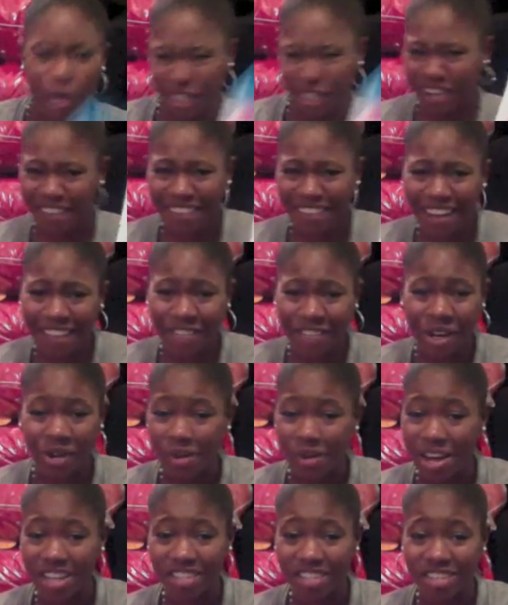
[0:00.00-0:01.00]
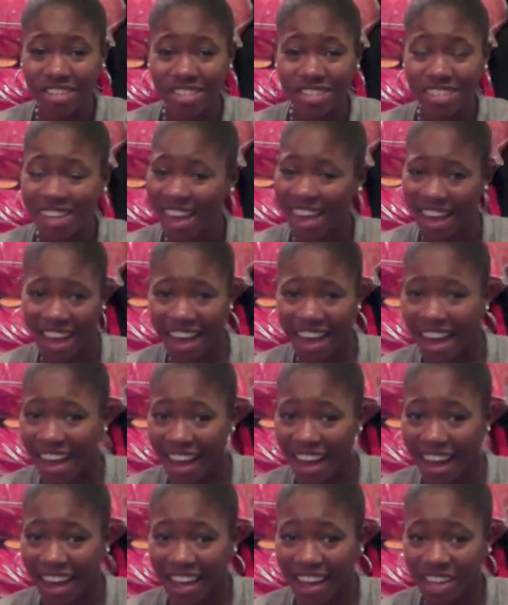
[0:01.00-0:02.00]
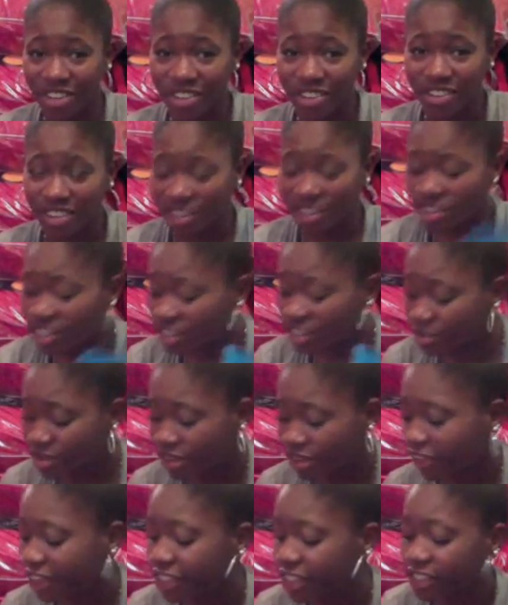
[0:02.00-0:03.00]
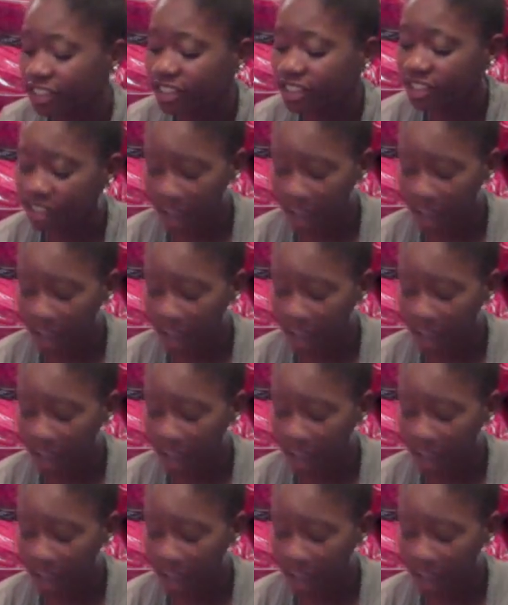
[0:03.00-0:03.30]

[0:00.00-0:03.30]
you have to have your erasers. Who doesn't want erasers?